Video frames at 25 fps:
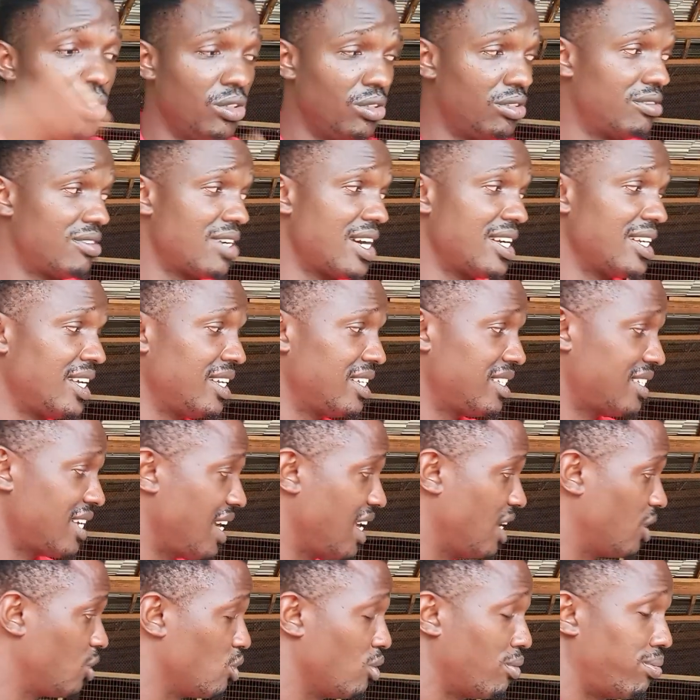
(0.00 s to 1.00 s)
You dry them
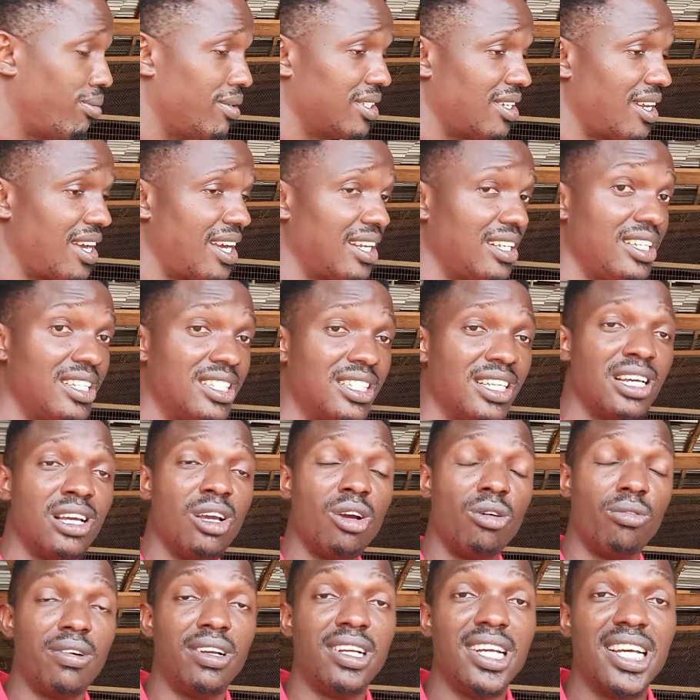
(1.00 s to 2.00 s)
inside a cool place like this.
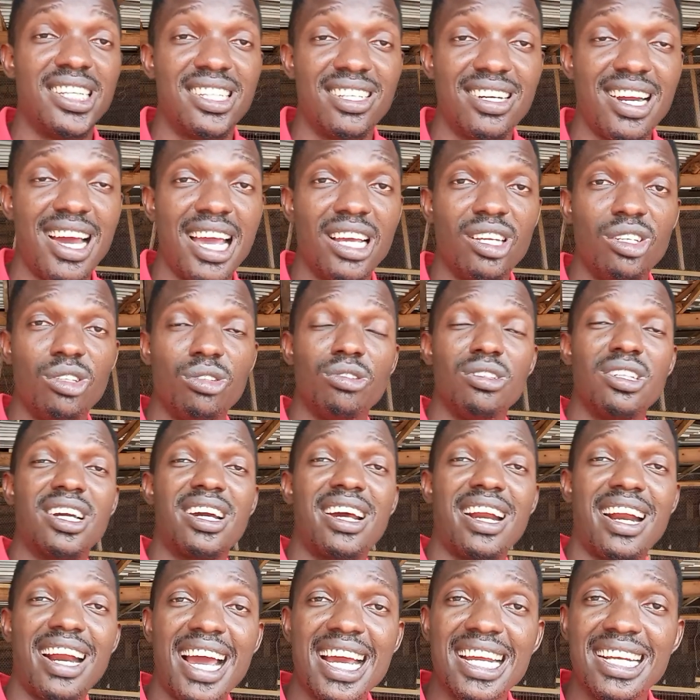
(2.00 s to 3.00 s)
When they dry, you
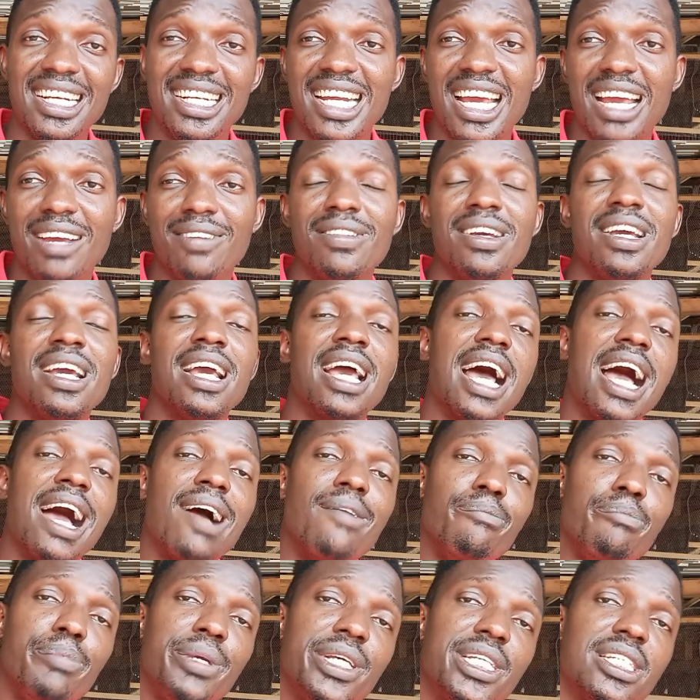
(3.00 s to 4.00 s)
grind them
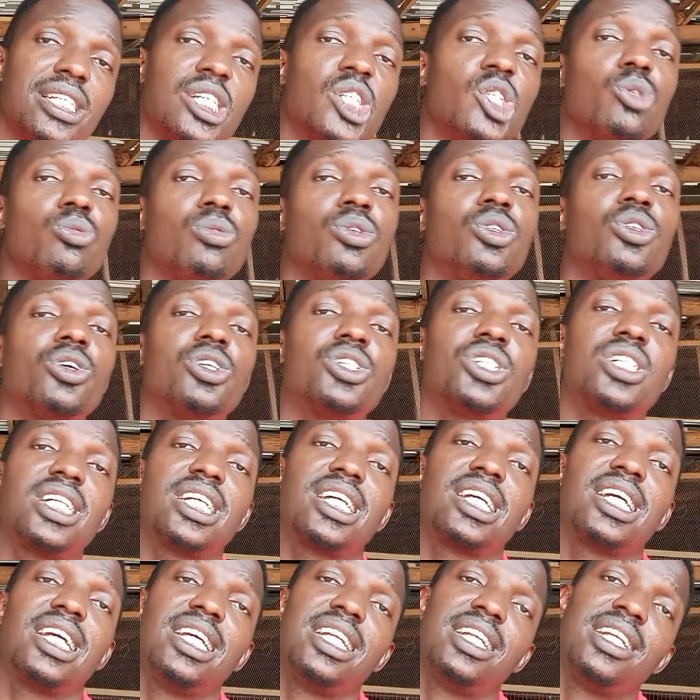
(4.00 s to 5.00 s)
and mix it with your
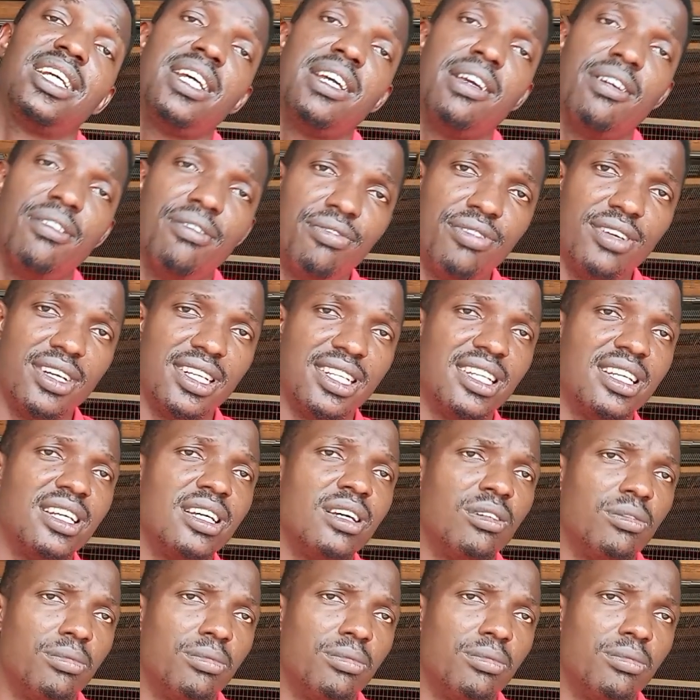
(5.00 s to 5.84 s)
chicken feed.